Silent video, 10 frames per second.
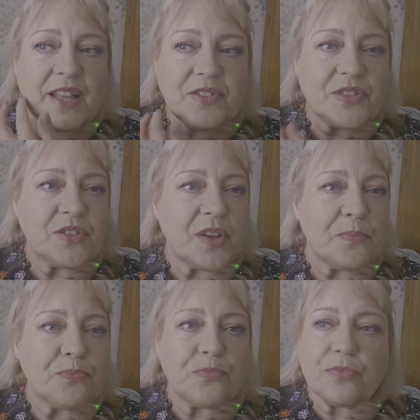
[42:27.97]
It's
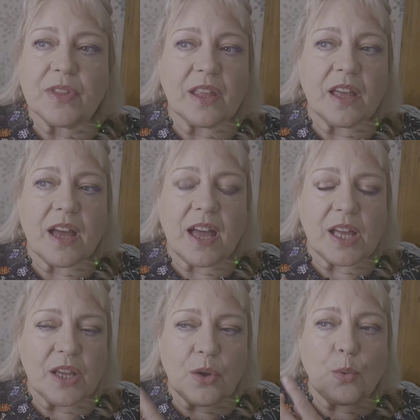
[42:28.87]
I